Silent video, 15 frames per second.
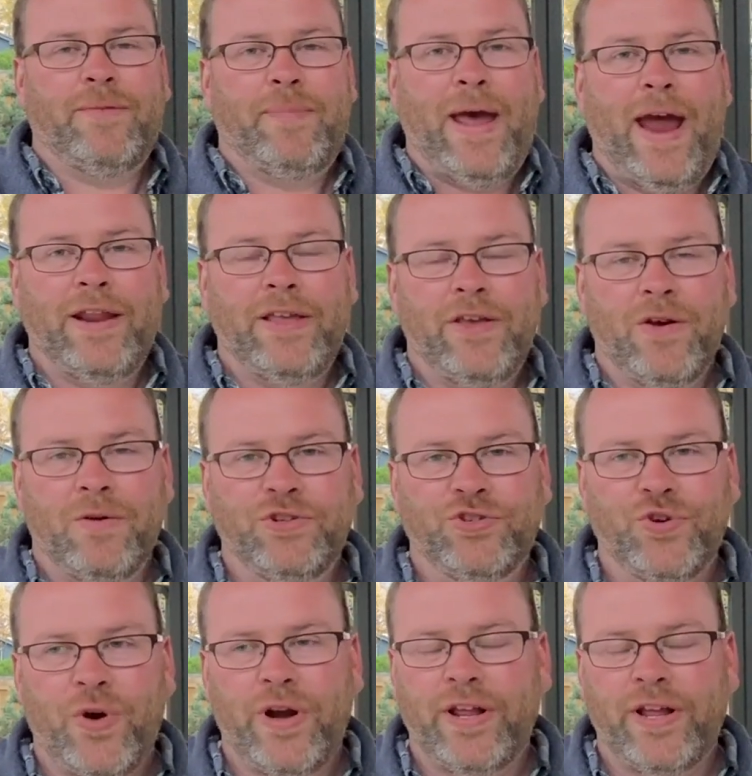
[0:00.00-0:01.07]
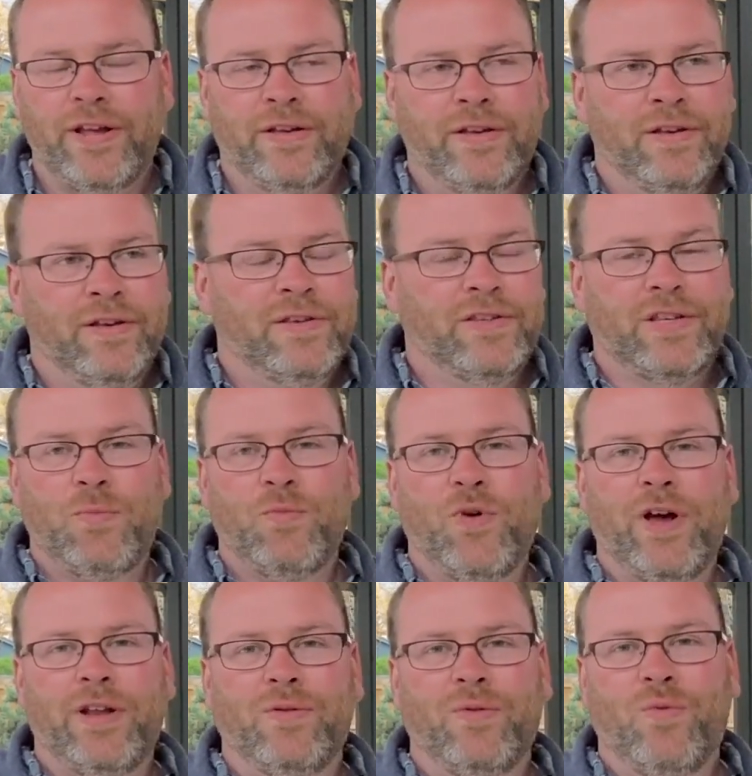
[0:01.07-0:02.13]
patio enjoying a
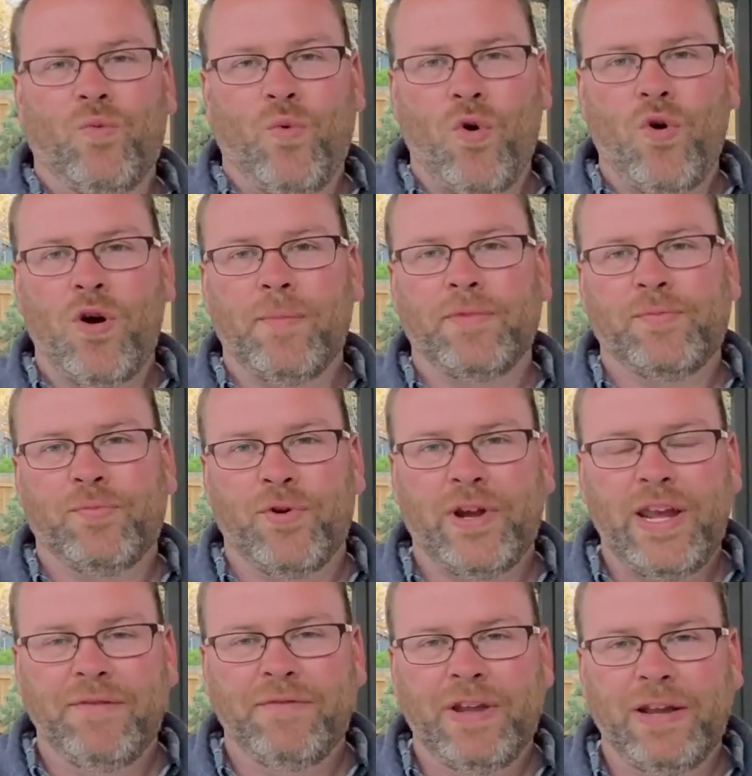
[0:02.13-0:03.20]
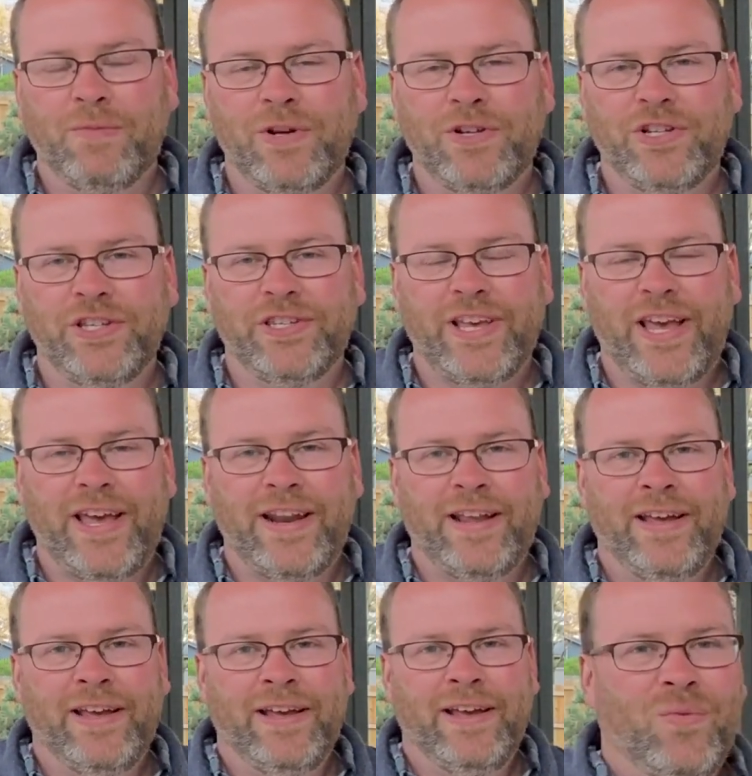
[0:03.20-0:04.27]
somewhat warm spring evening when she said,
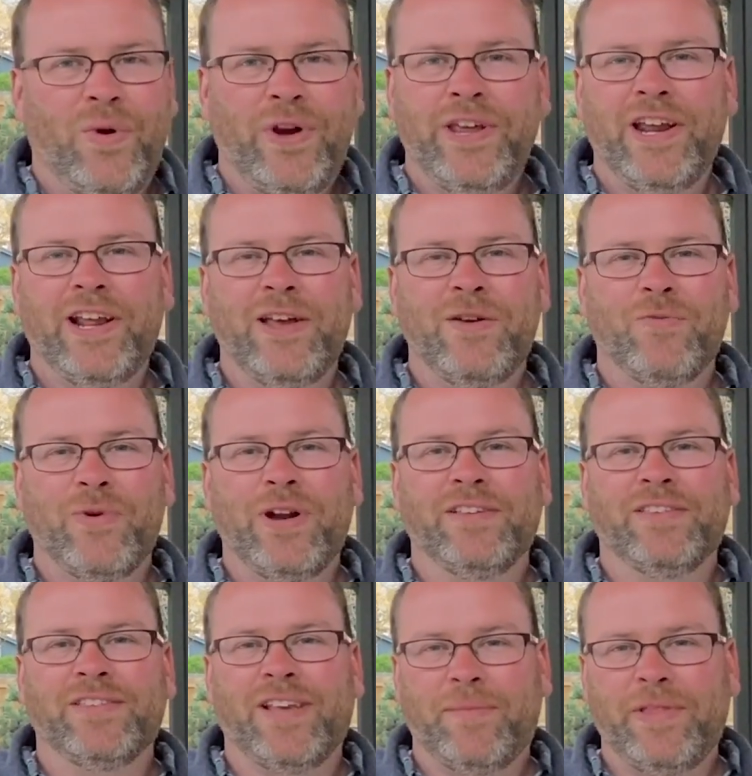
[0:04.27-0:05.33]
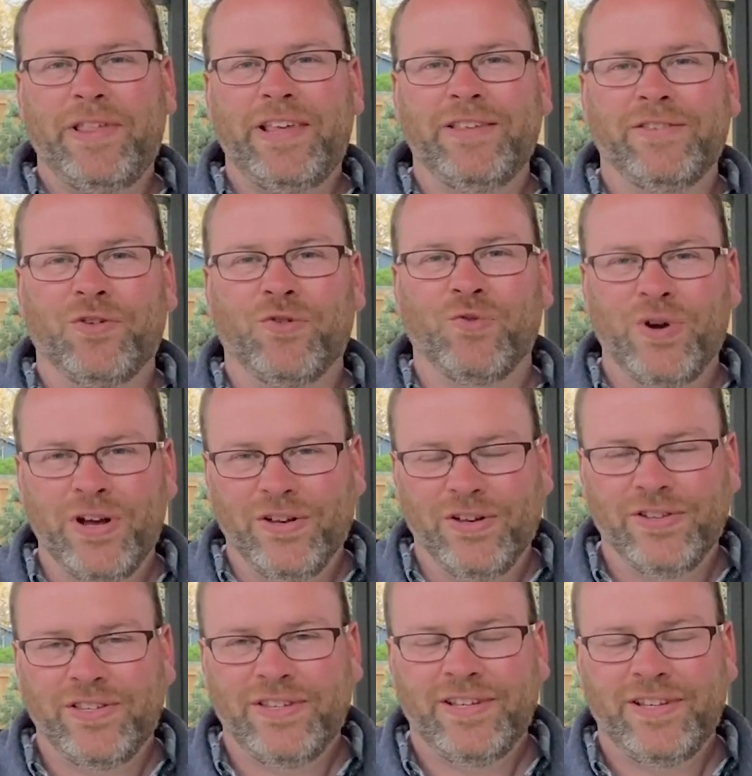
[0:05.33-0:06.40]
"When are you gonna get rid of some of these
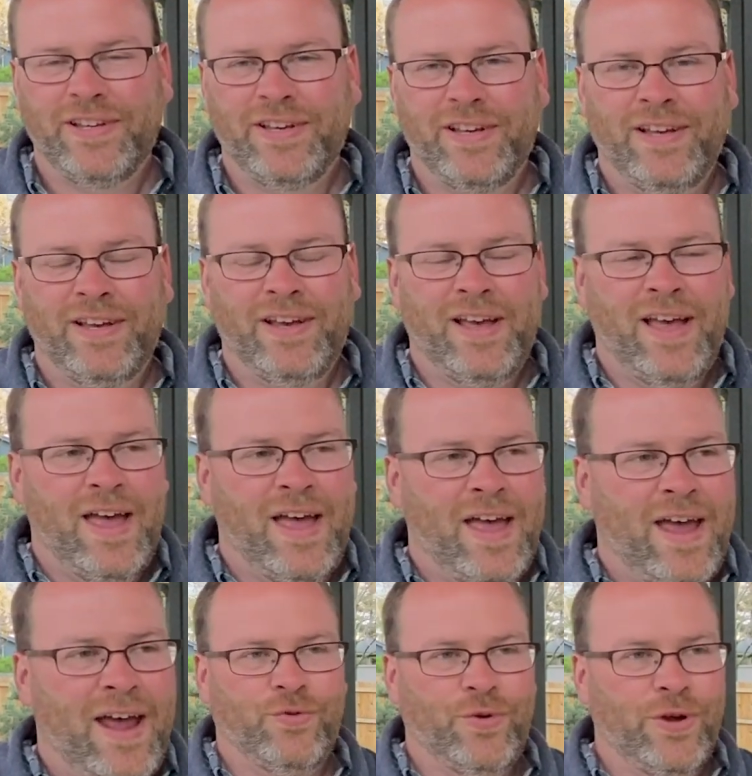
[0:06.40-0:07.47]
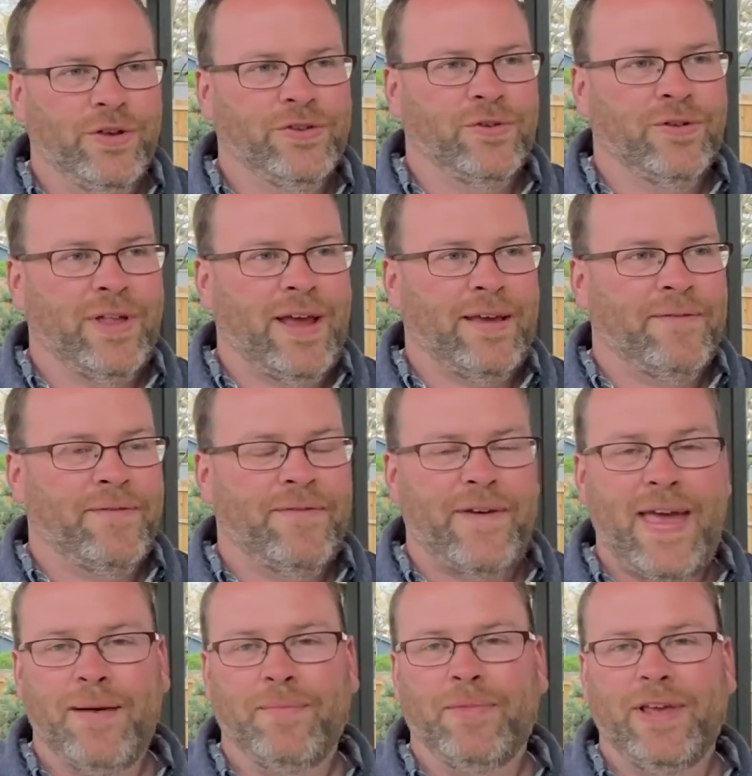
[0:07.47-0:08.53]
grills?" Grills are like
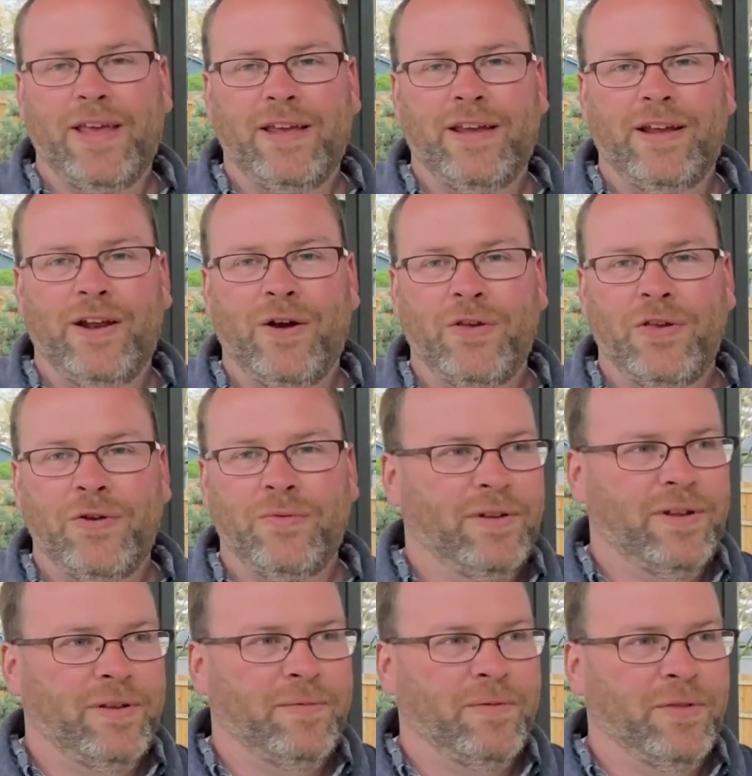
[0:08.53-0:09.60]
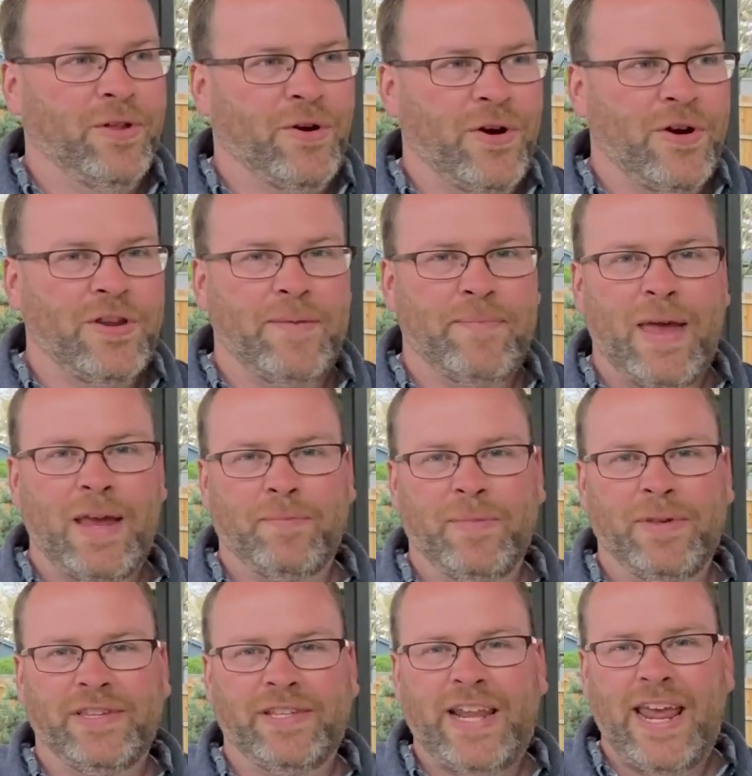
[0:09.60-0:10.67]
family, you learn, you make
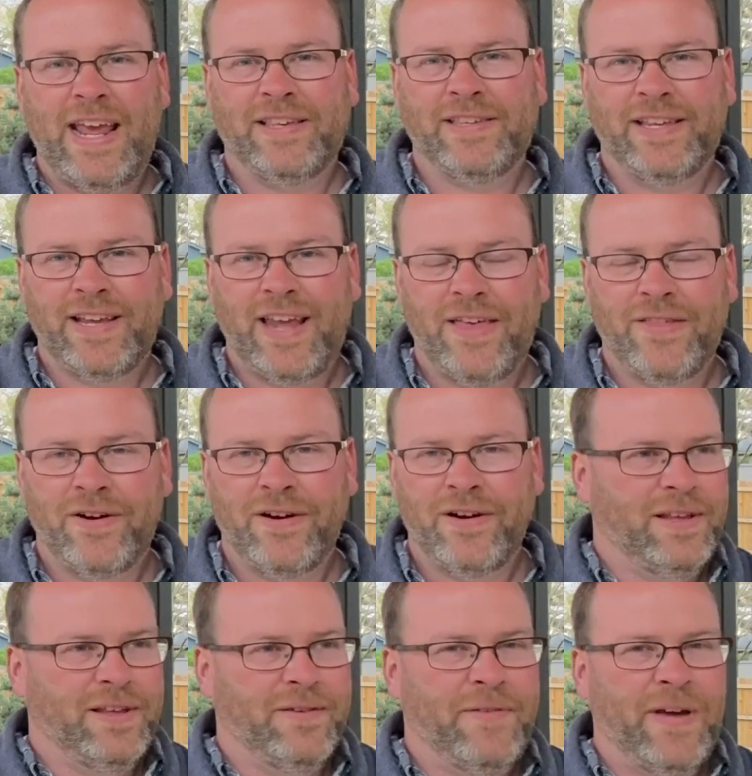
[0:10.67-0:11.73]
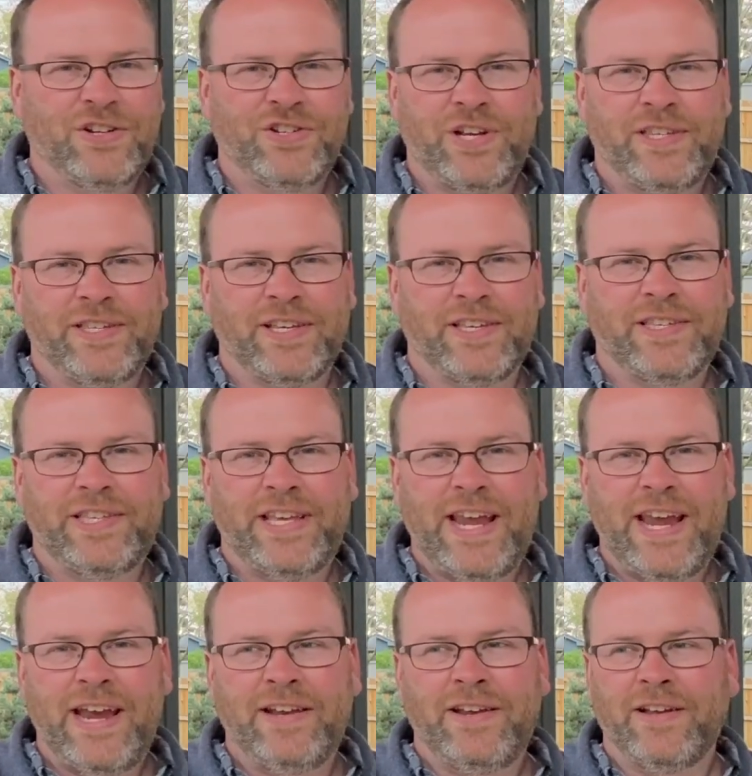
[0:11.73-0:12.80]
mistakes together, you eventually
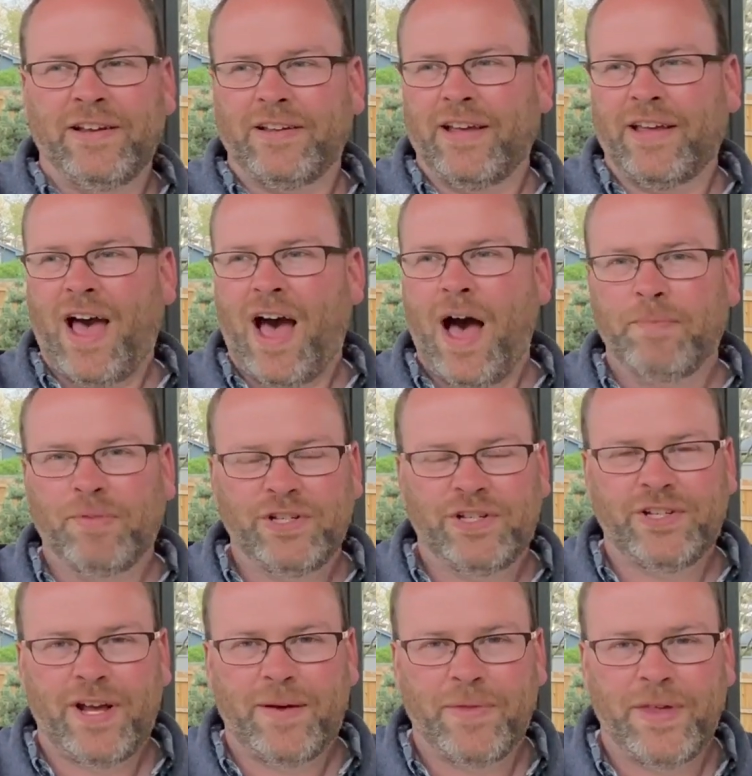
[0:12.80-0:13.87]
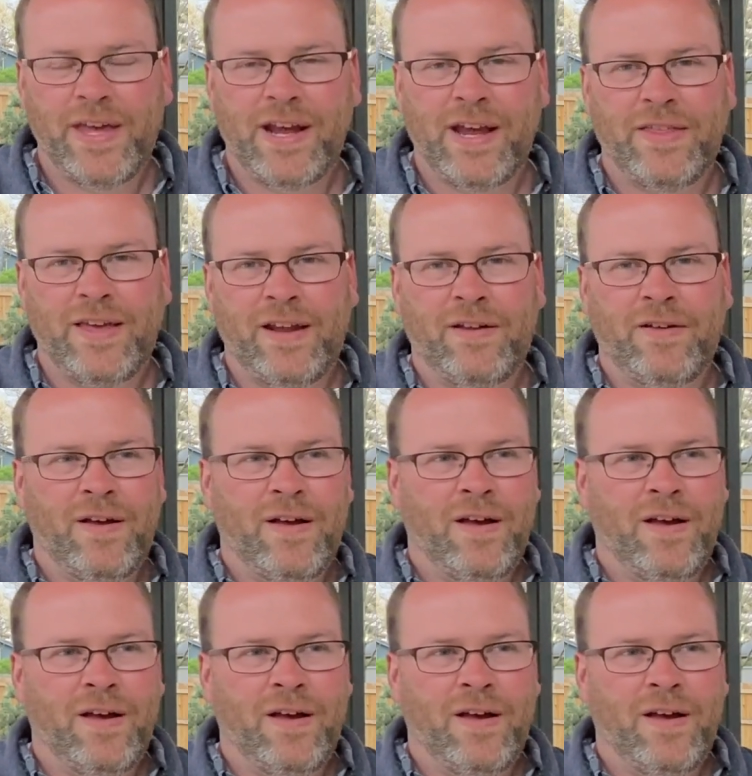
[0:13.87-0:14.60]
succeed, you accomplish something, and then